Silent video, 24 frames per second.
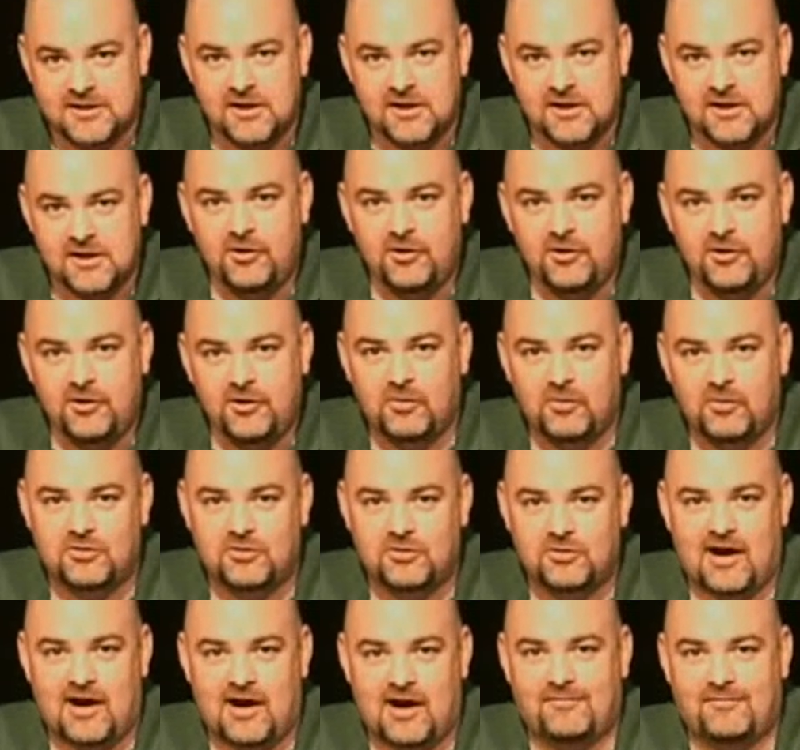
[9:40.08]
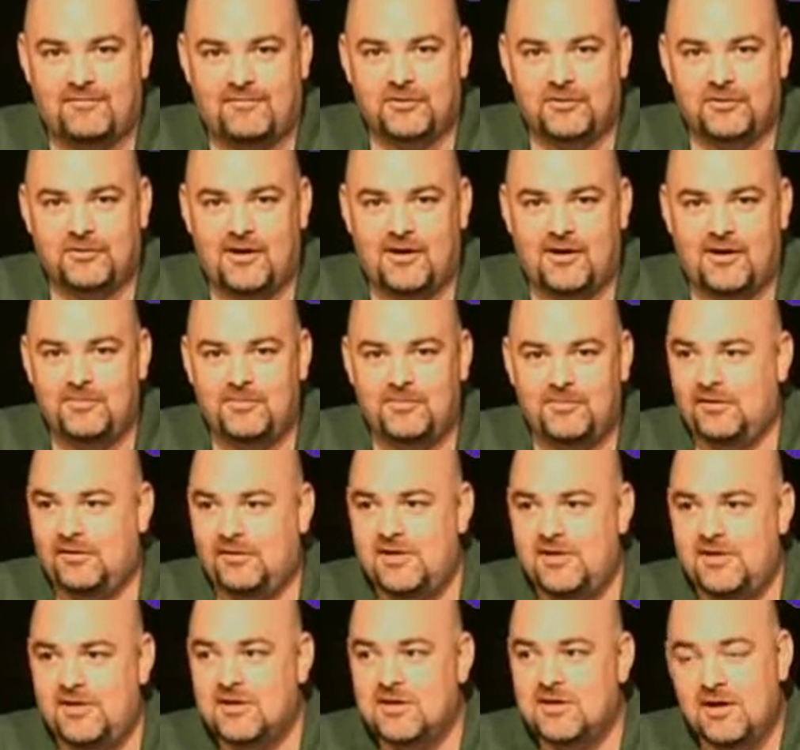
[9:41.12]
of thugs who
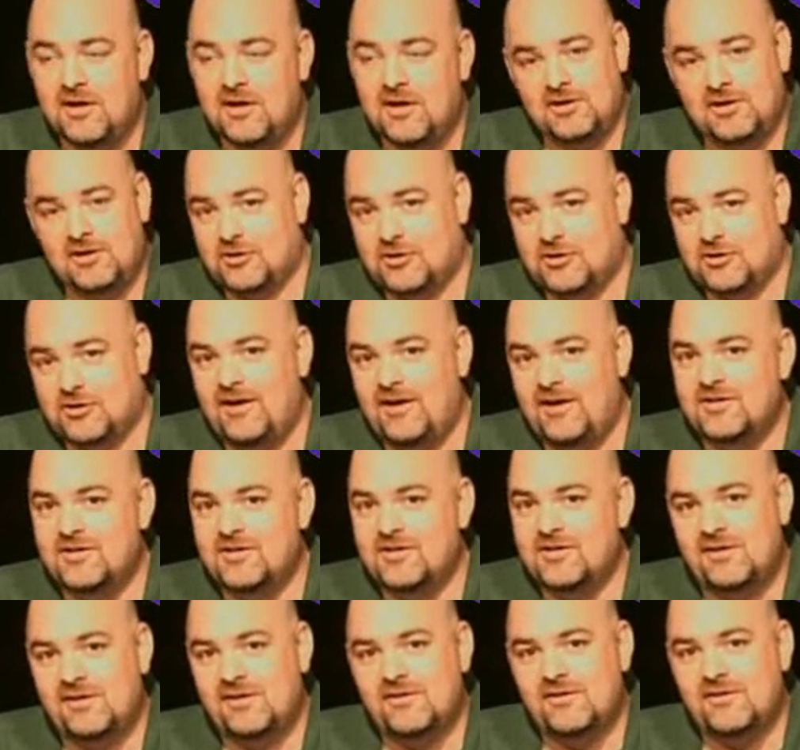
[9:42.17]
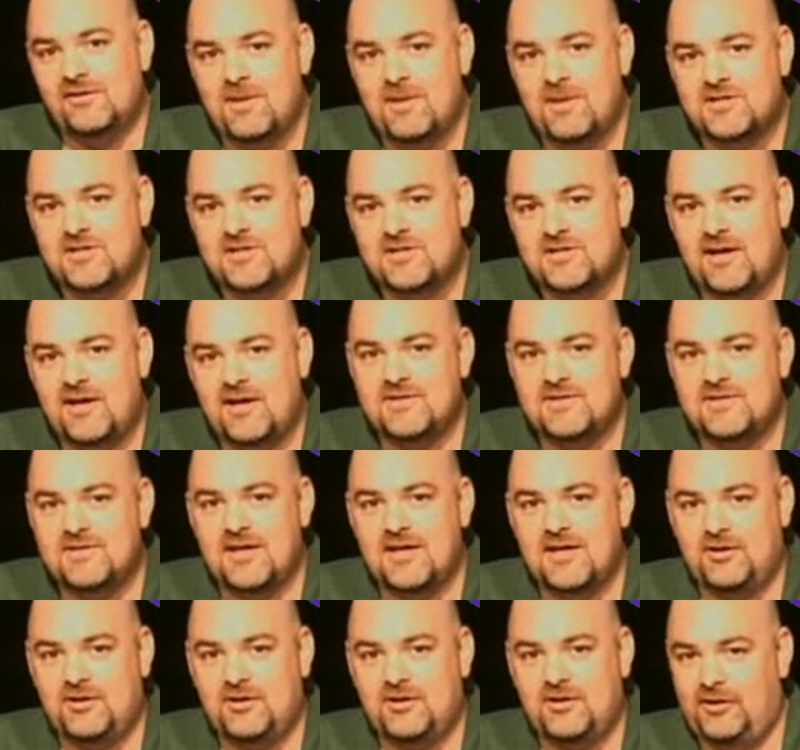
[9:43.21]
traveled around the Middle East trying to steal
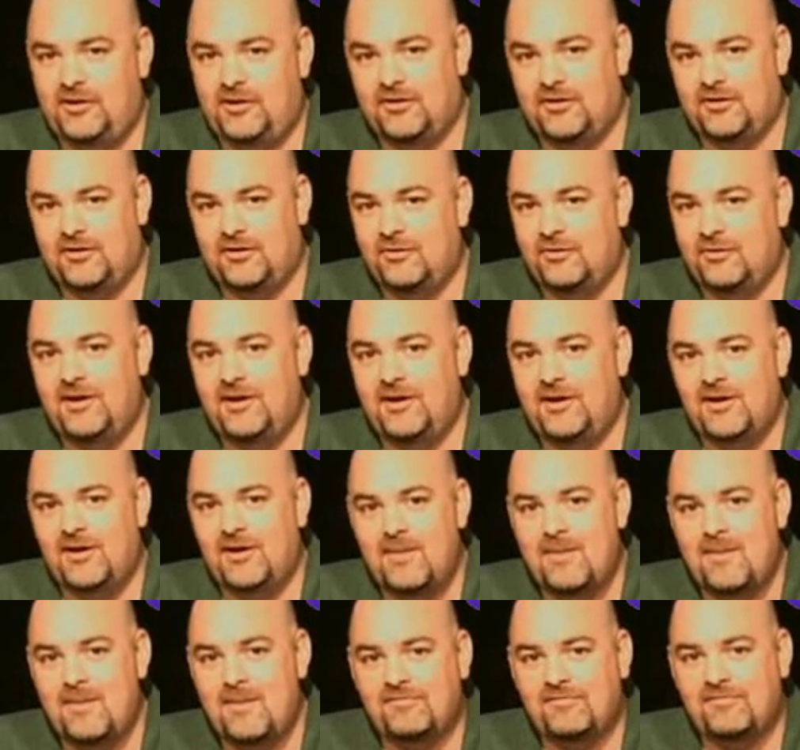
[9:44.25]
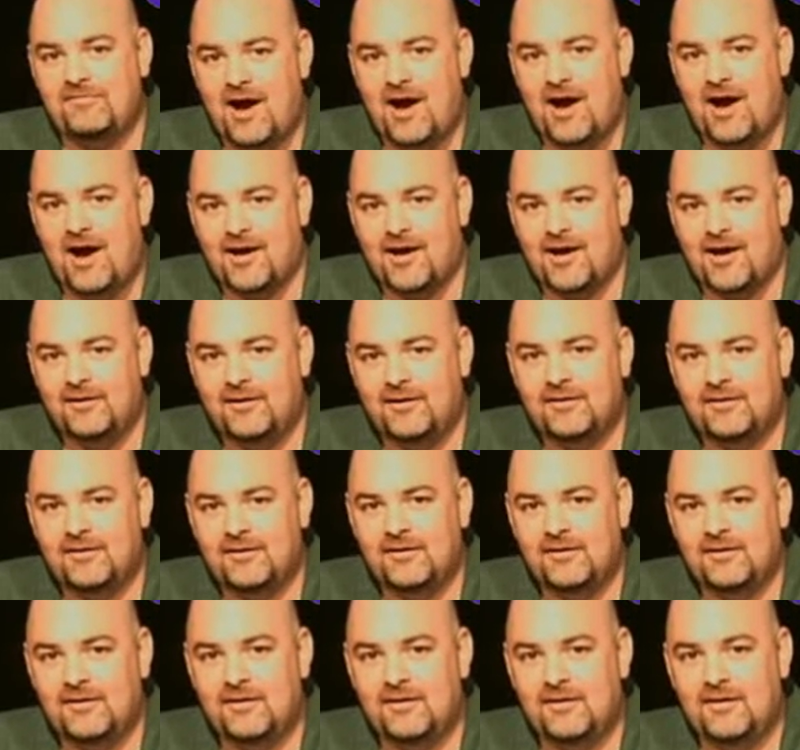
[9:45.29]
as much land as they could and doing it in the name of
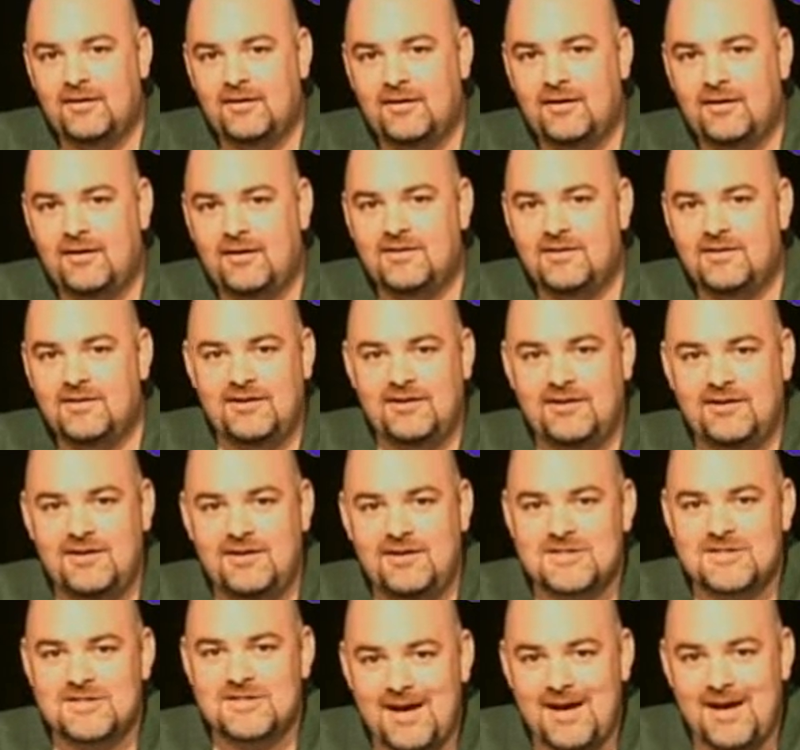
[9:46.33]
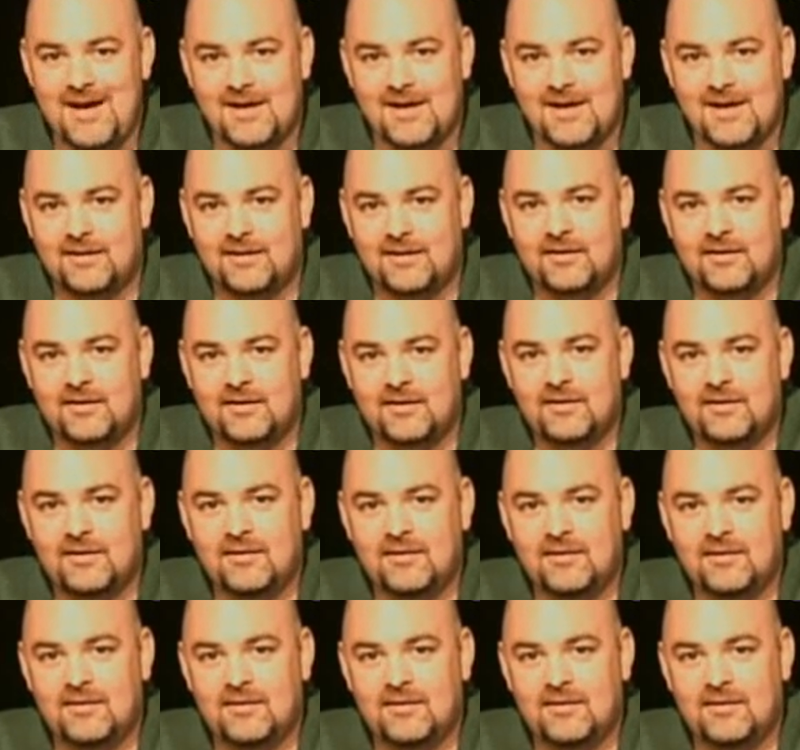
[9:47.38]
God. It's insane.